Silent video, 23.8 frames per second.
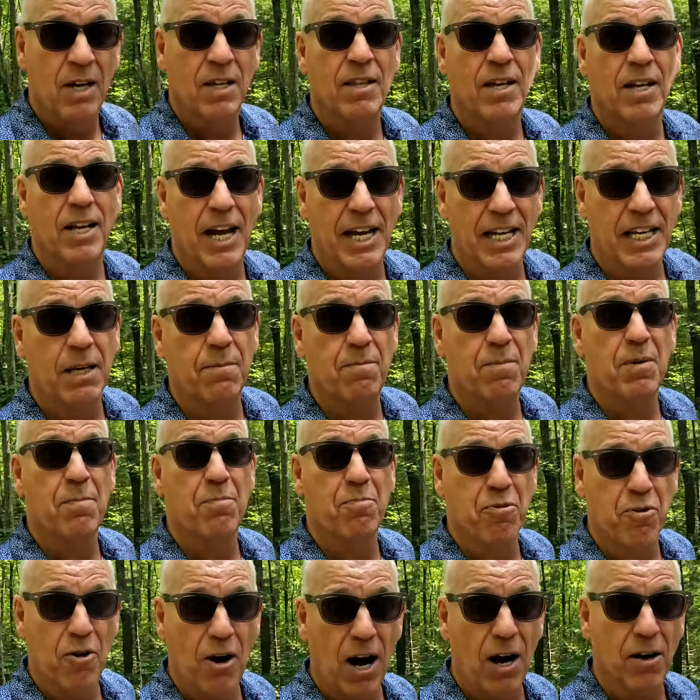that I can be
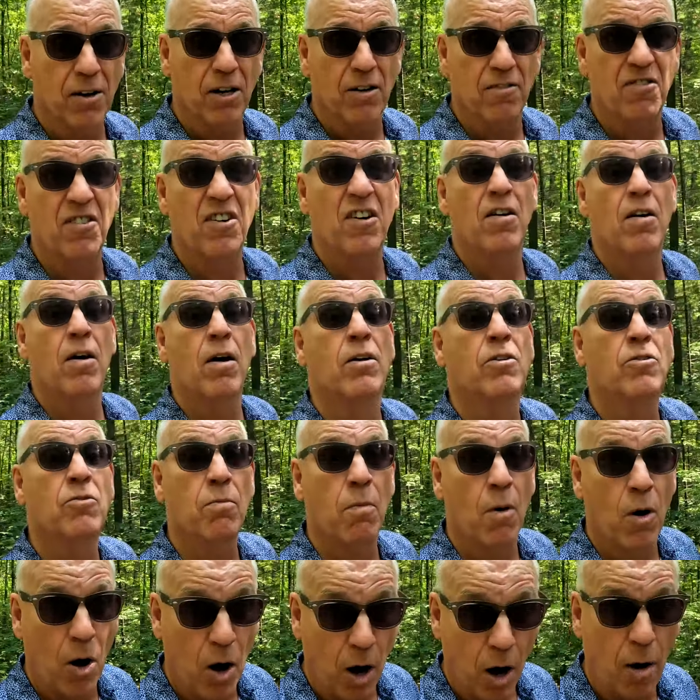proud of
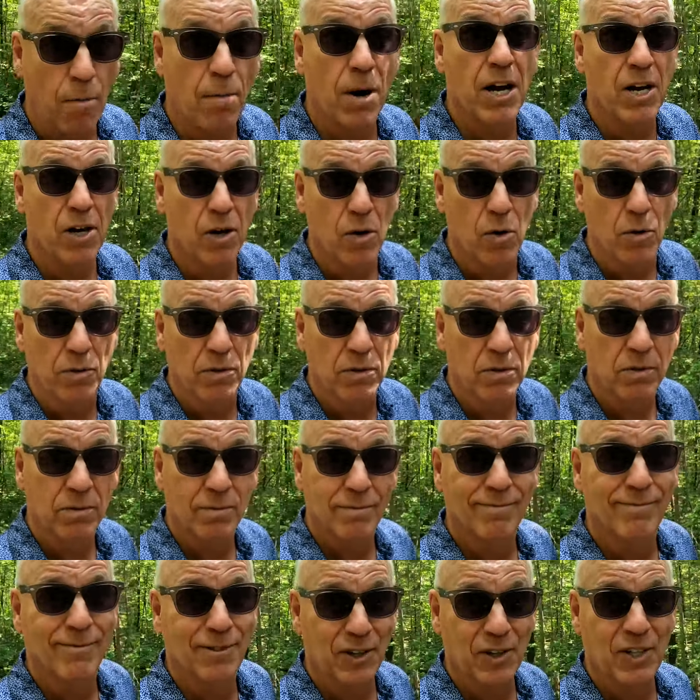on my own.
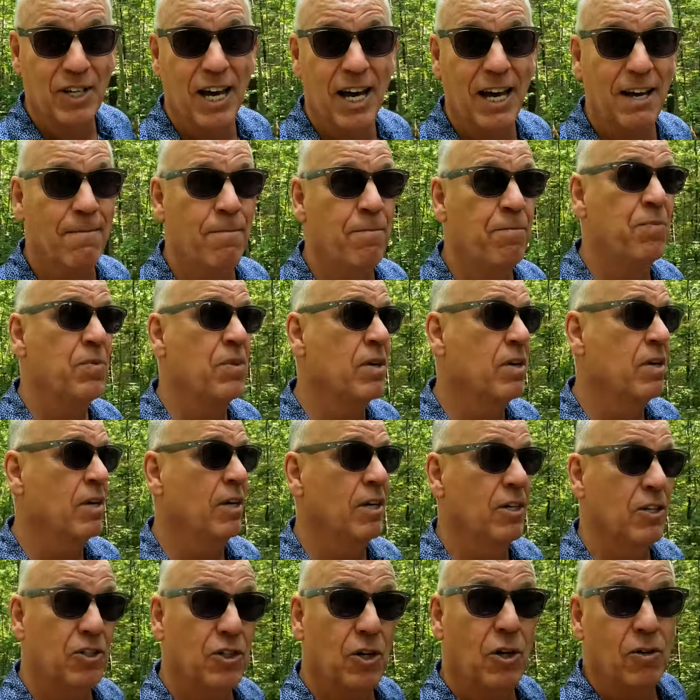Okay?
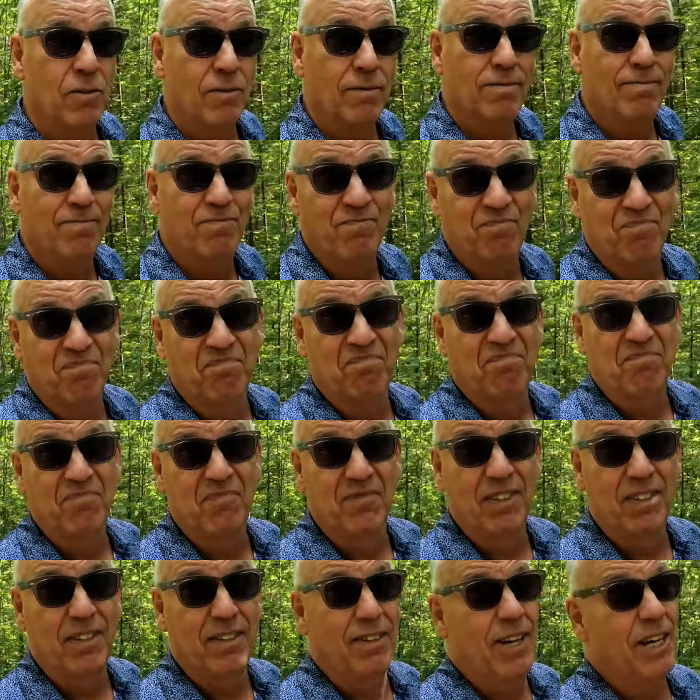So
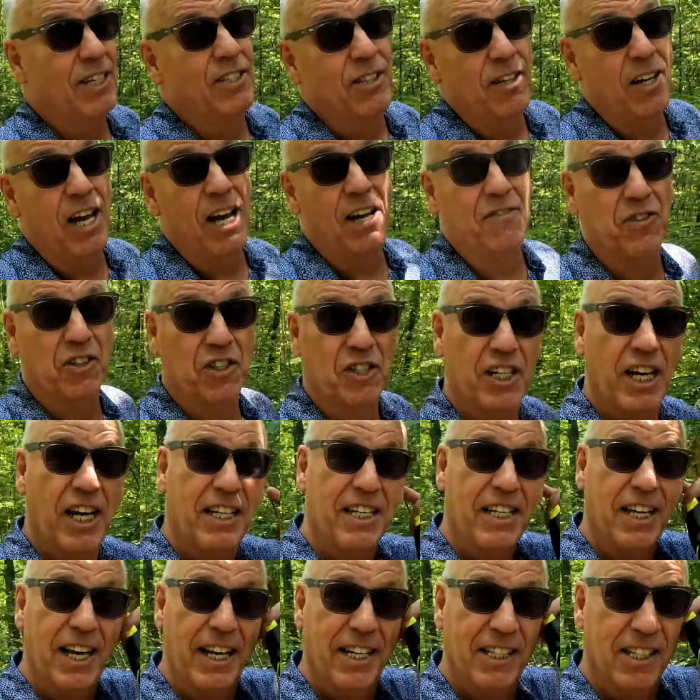that's all I have to say
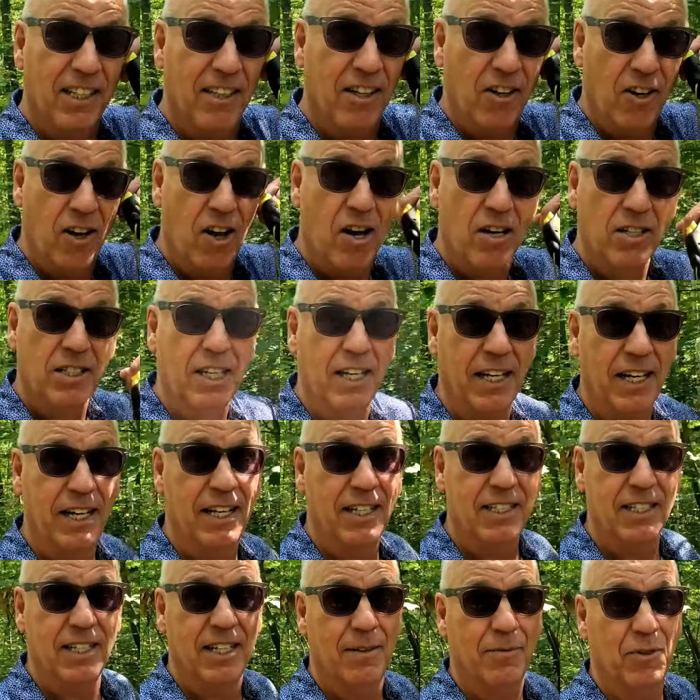today. It's a little long today,
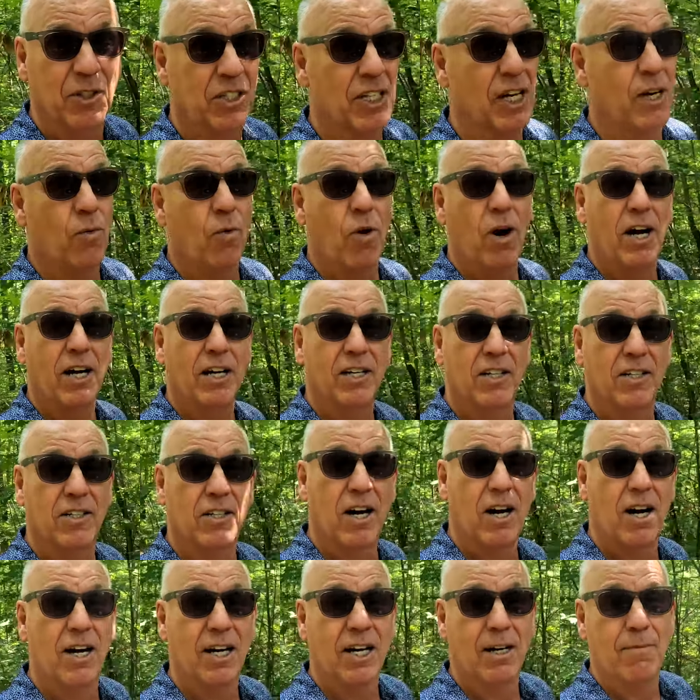isn't it? I'm just out walking the
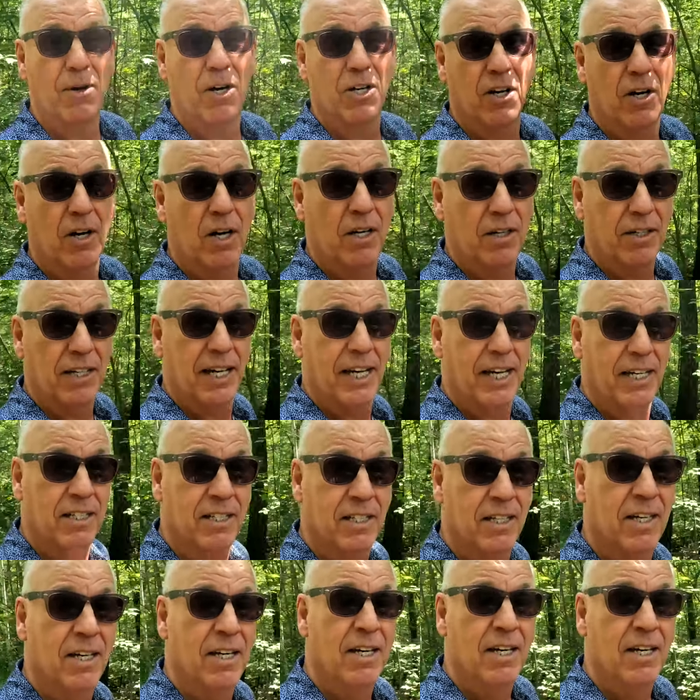dog. I'm on holidays.